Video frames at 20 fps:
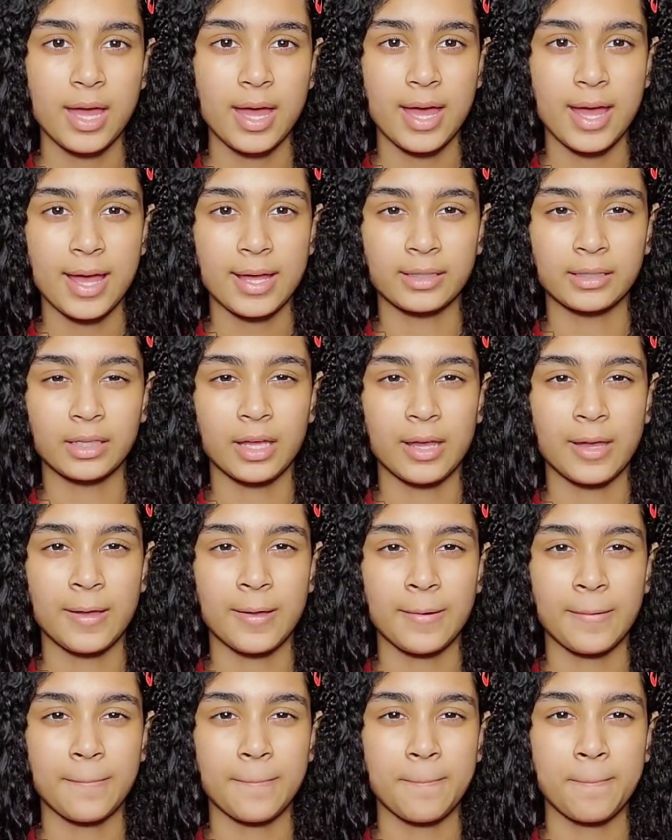and
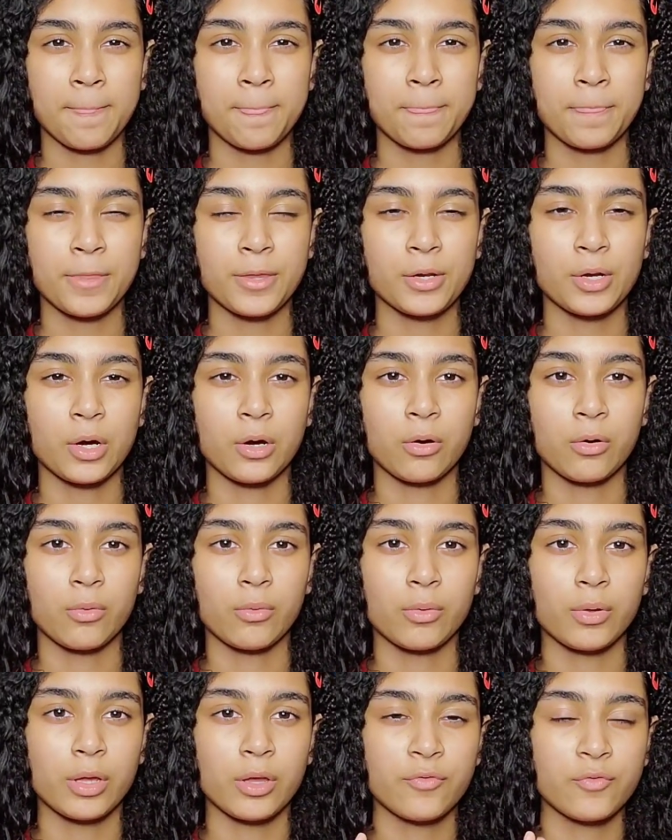like, you know,
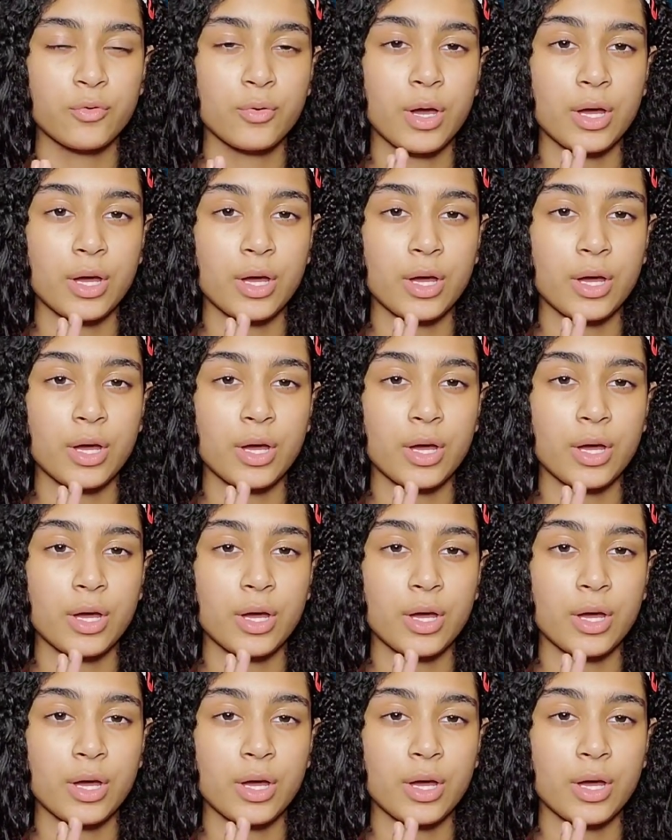if you